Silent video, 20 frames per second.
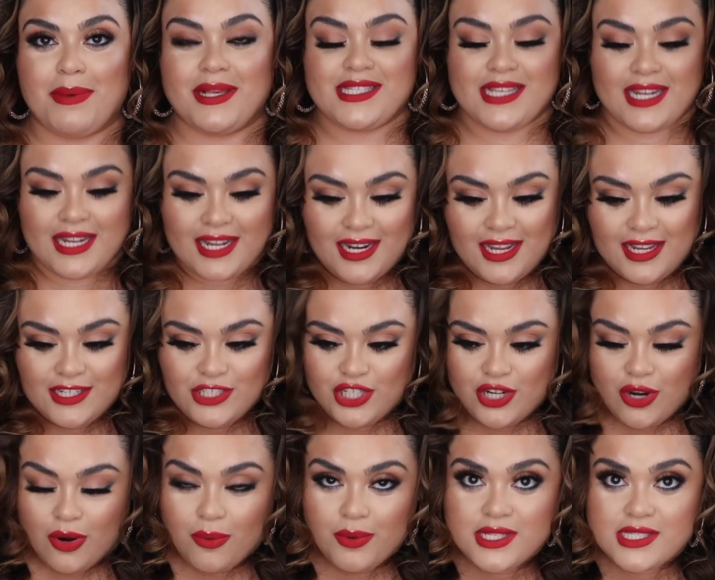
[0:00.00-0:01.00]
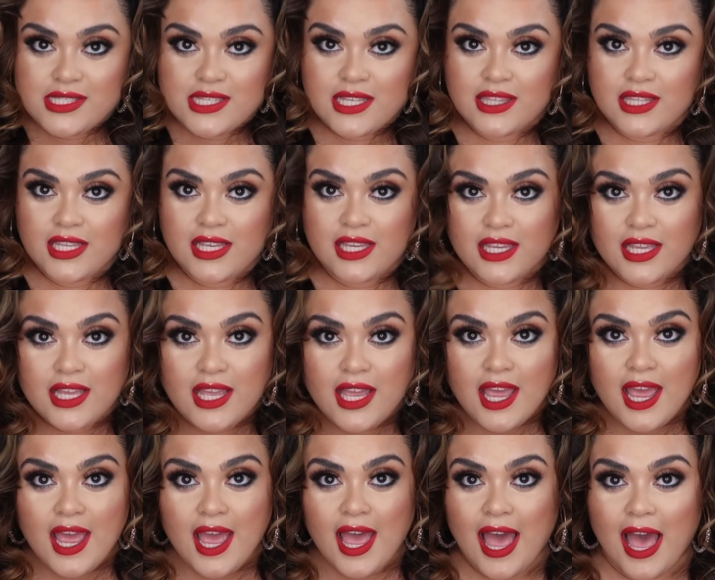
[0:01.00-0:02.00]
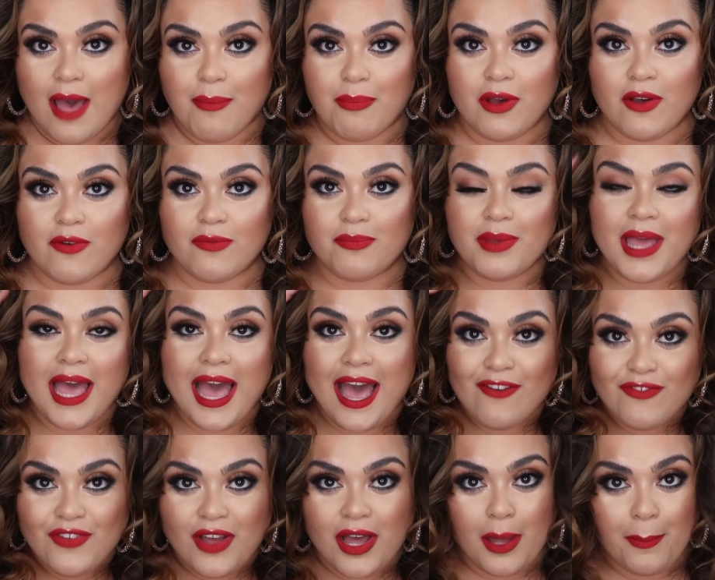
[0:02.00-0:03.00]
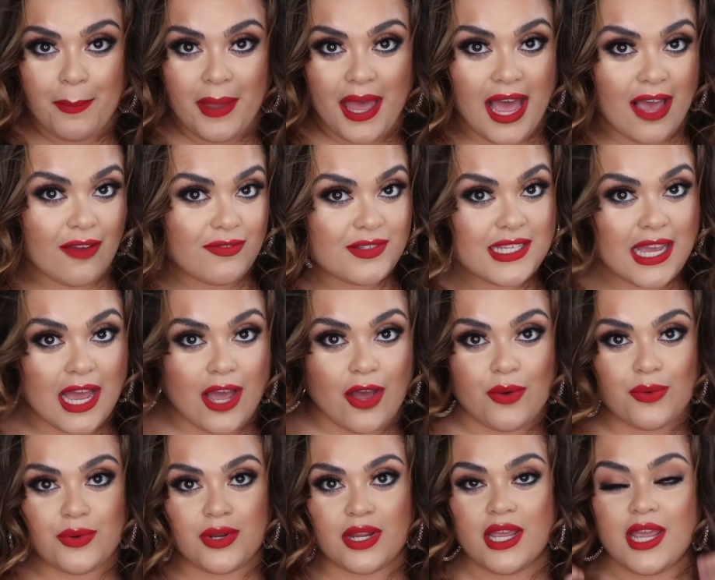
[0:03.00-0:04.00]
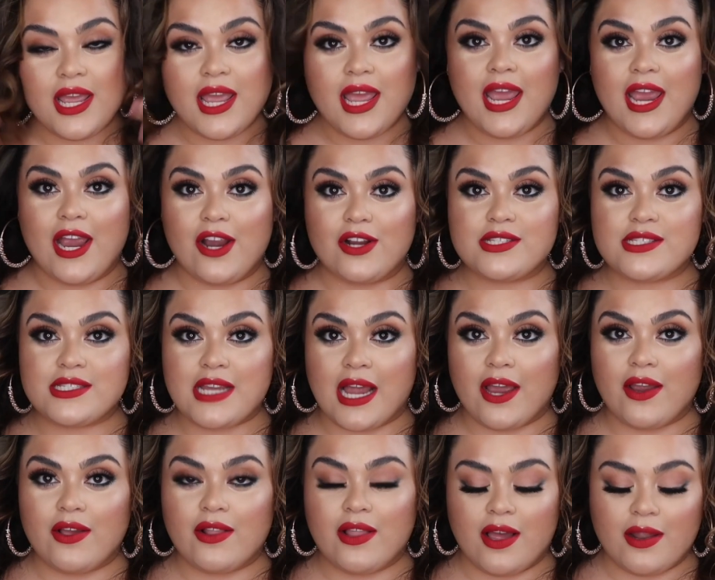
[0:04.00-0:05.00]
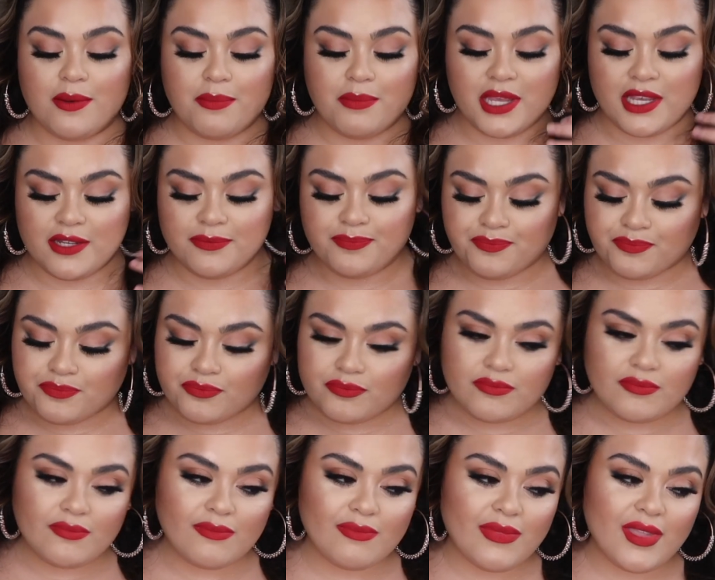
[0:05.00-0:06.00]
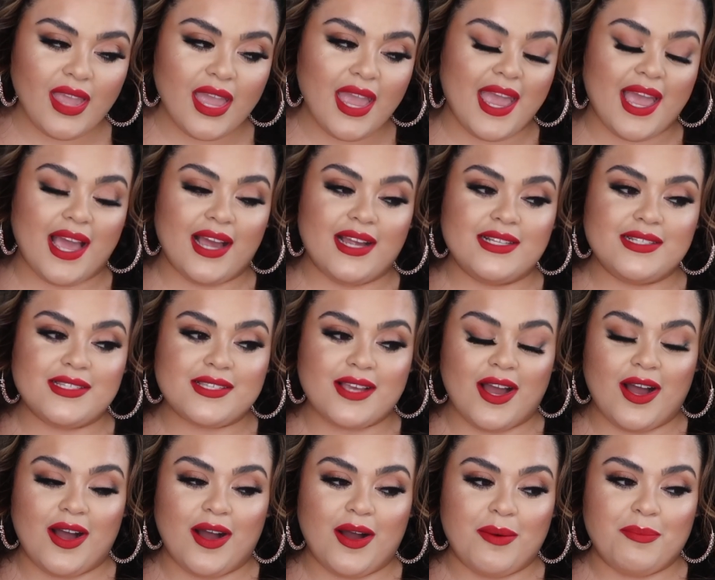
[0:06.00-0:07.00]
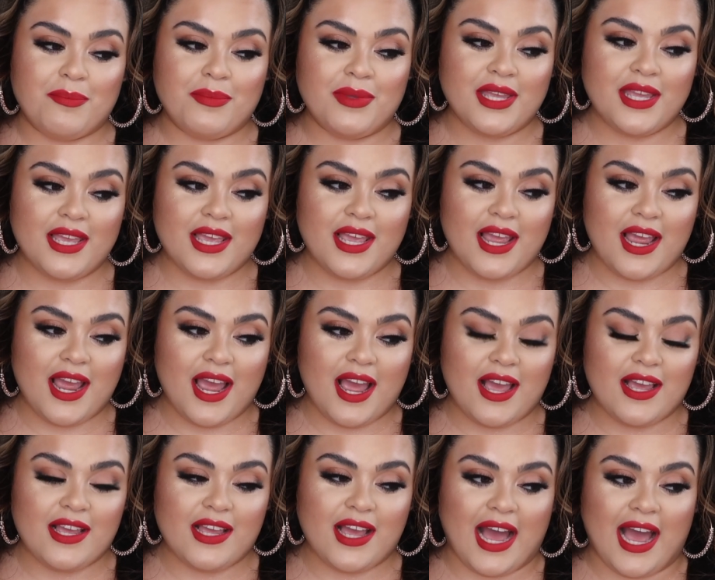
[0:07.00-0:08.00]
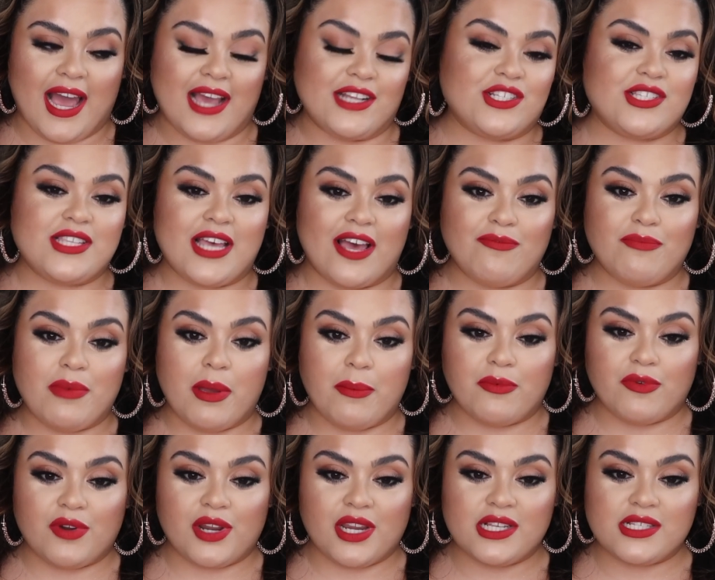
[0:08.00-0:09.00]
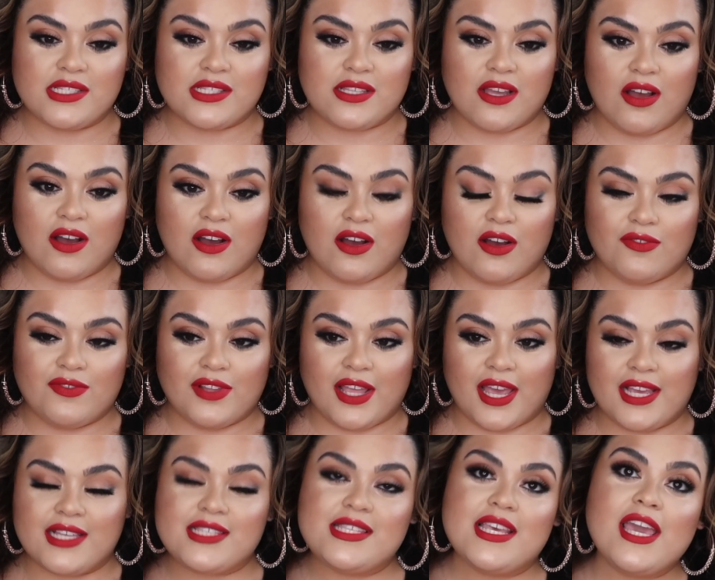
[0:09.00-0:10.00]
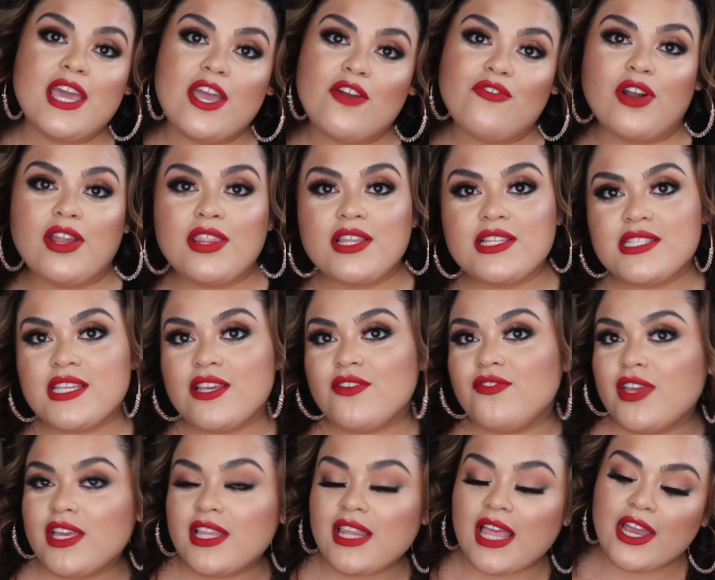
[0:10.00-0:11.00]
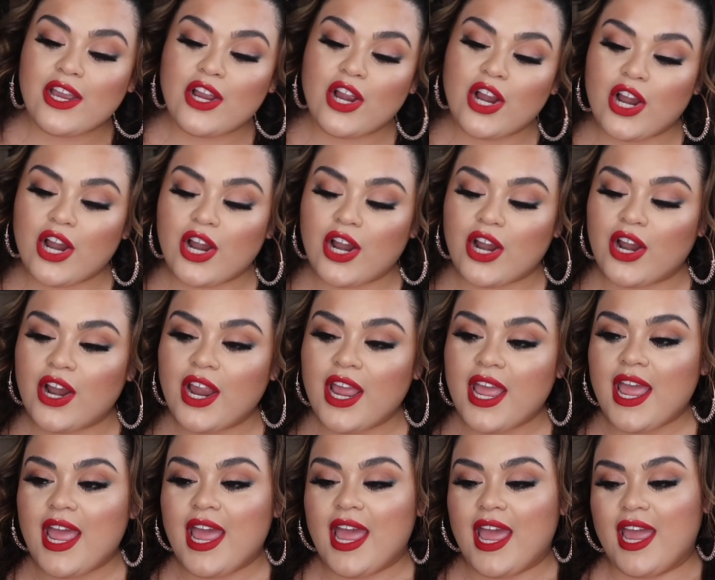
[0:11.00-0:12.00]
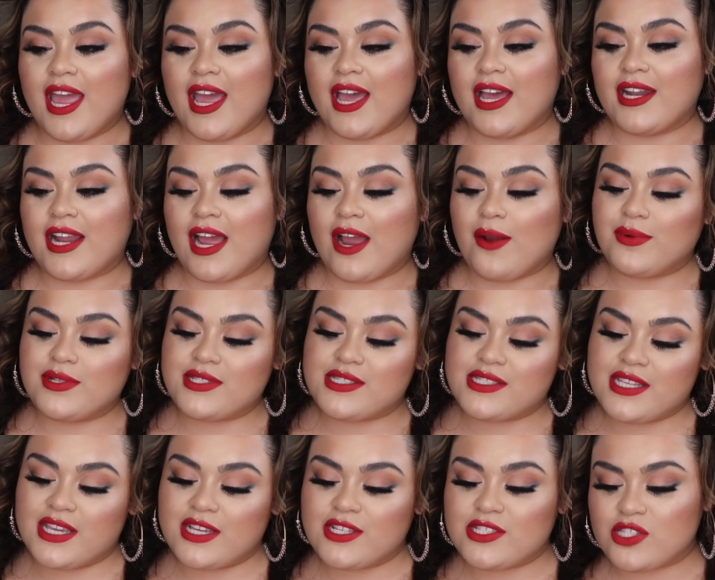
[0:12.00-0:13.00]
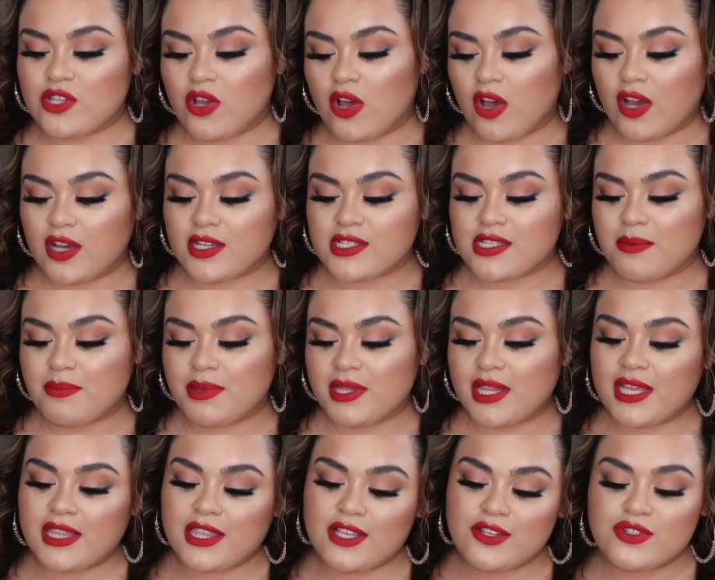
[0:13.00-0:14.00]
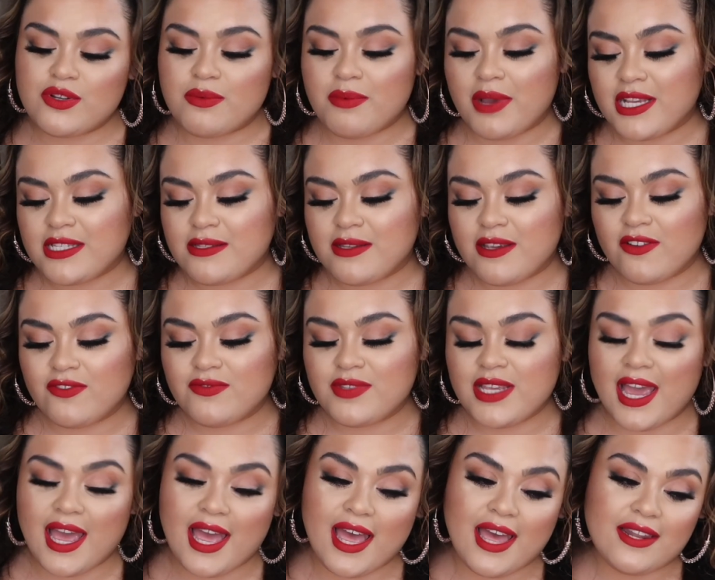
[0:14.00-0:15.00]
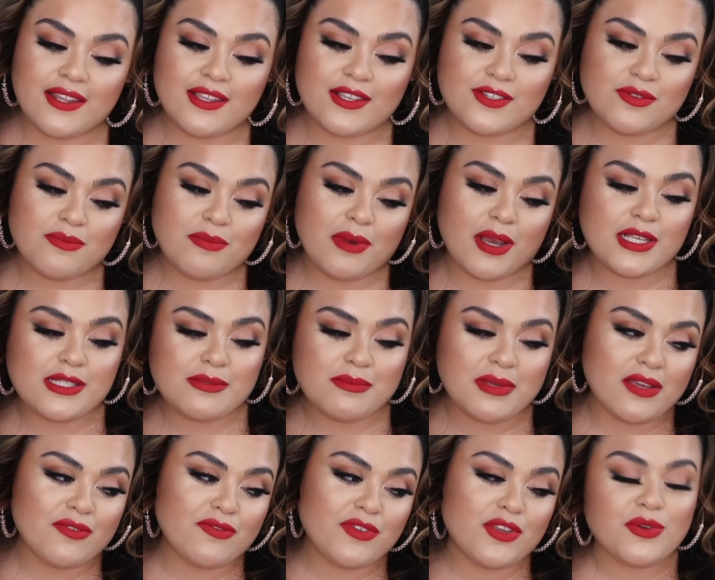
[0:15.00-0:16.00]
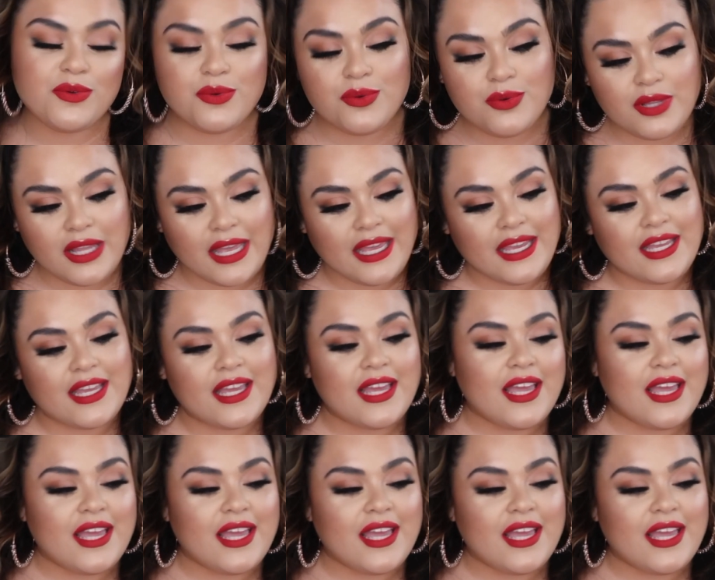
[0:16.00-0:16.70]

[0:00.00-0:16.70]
Selena, and she always did the half up, half down hairstyle on me. And I just have memories of like singing in front of the TV like her, and I would sing songs and be like, this reminds me of dad, this reminds me of you. Like,